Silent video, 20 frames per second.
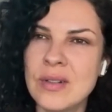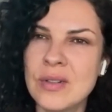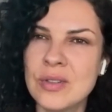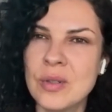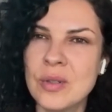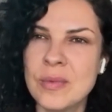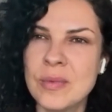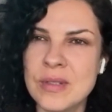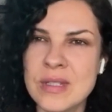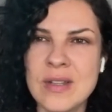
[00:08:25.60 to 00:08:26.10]

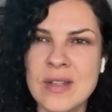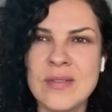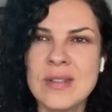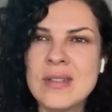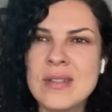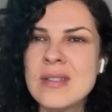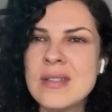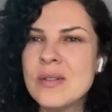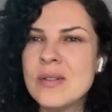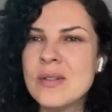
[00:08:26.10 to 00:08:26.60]
October
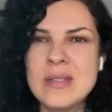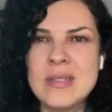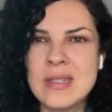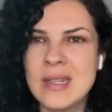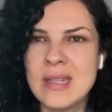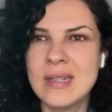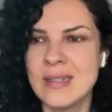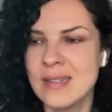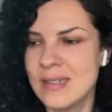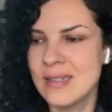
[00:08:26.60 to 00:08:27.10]
7th. So it's
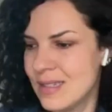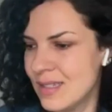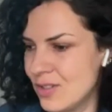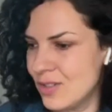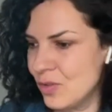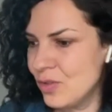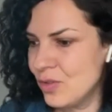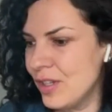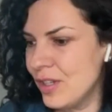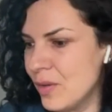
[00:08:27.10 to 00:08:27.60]
like it's
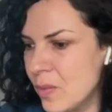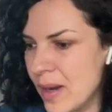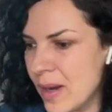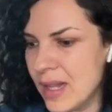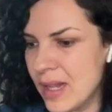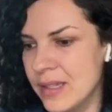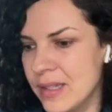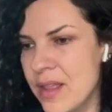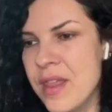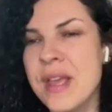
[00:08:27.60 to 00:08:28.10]
shooting
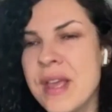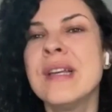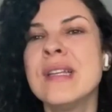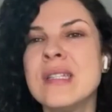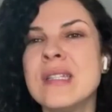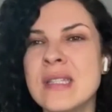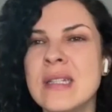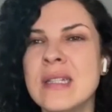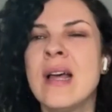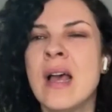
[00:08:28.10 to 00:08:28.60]
while the thing
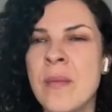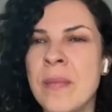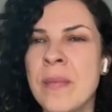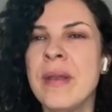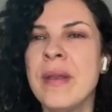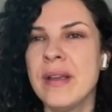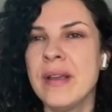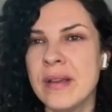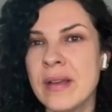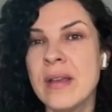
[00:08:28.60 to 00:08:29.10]
is still
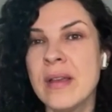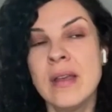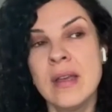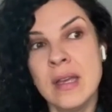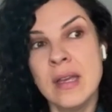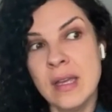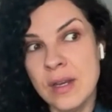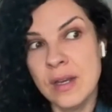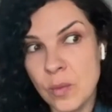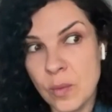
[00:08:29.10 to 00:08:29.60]
happening
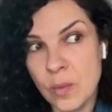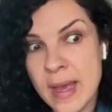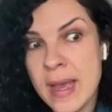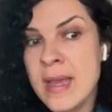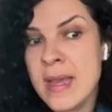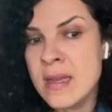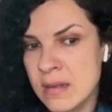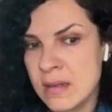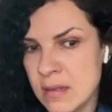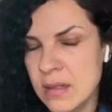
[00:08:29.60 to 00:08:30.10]
in a
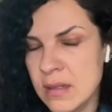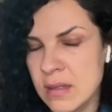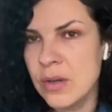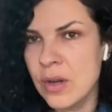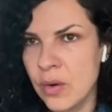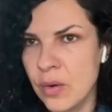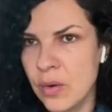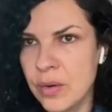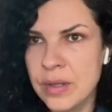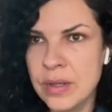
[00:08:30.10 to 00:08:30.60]
way. And,
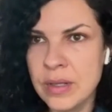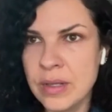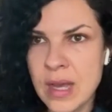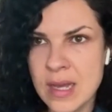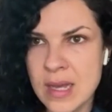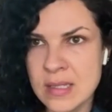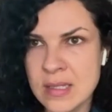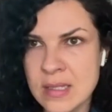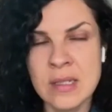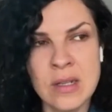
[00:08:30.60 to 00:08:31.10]
in
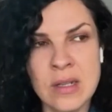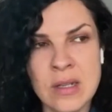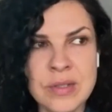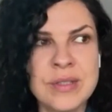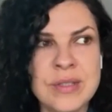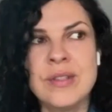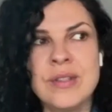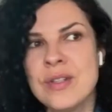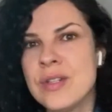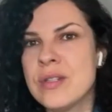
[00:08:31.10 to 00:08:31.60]
Gaza, the
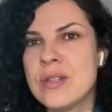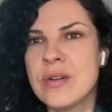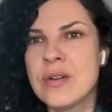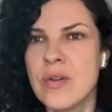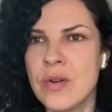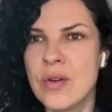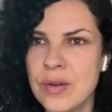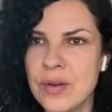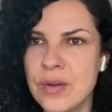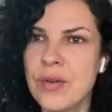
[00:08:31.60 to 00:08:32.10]
hostages are
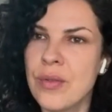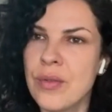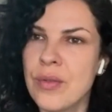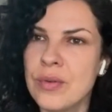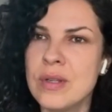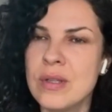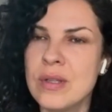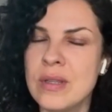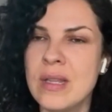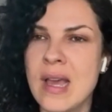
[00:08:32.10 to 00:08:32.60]
going
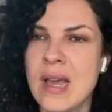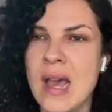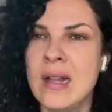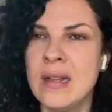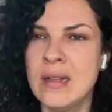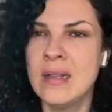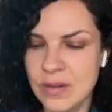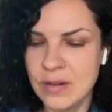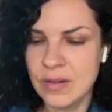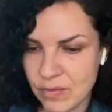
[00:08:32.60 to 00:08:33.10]
through the
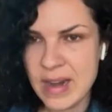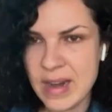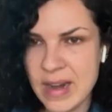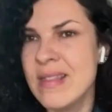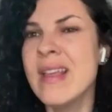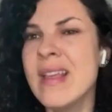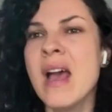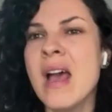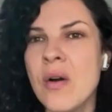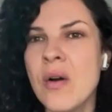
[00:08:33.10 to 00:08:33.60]
hell right
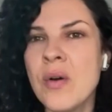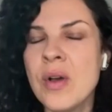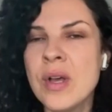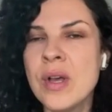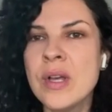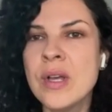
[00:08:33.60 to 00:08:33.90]
now.